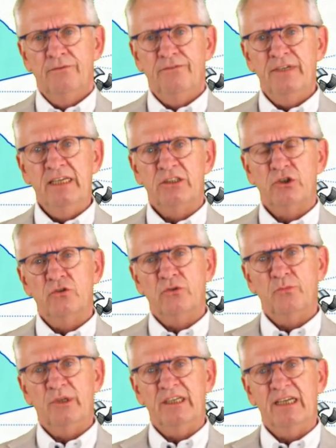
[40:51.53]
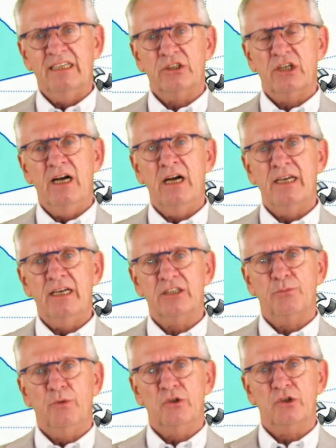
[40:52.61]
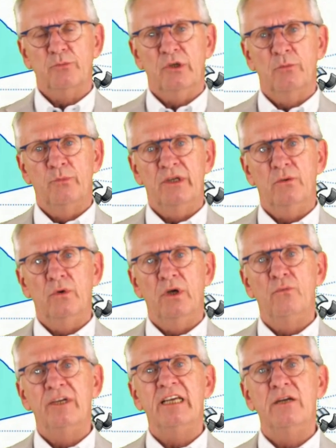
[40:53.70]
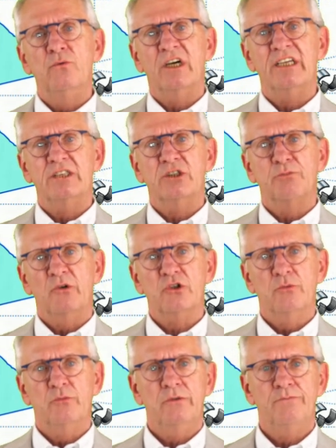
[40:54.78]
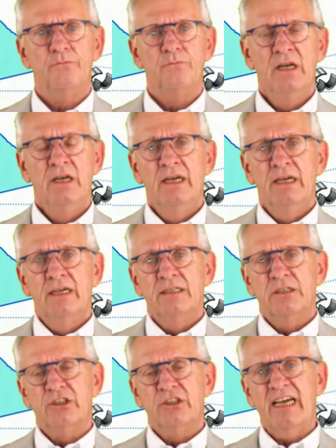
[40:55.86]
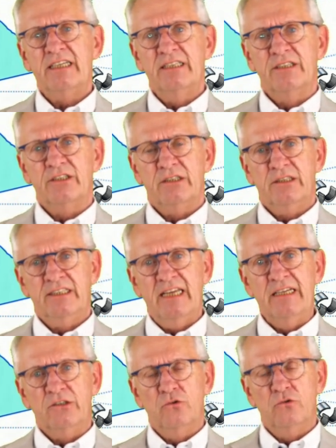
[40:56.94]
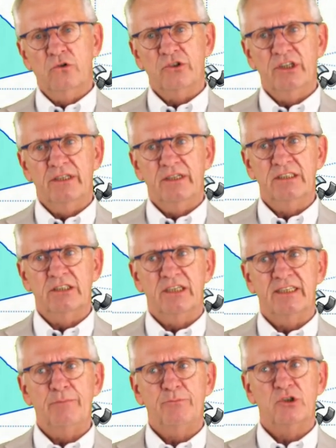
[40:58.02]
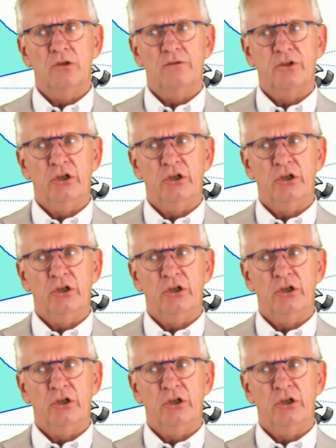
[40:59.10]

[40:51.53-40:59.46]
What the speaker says: Feed should be as high as possible within what is possible. Second thing to consider is the depth of